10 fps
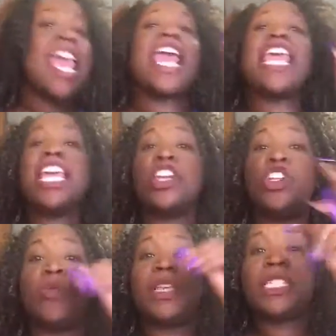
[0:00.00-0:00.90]
and He can
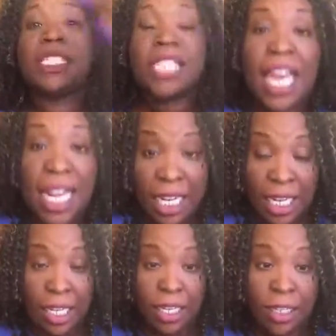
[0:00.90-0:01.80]
do it
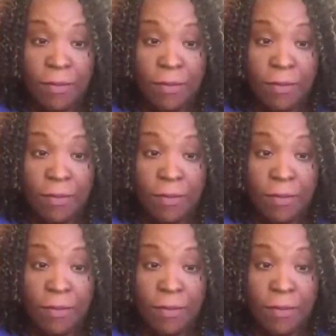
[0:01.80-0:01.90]
suddenly.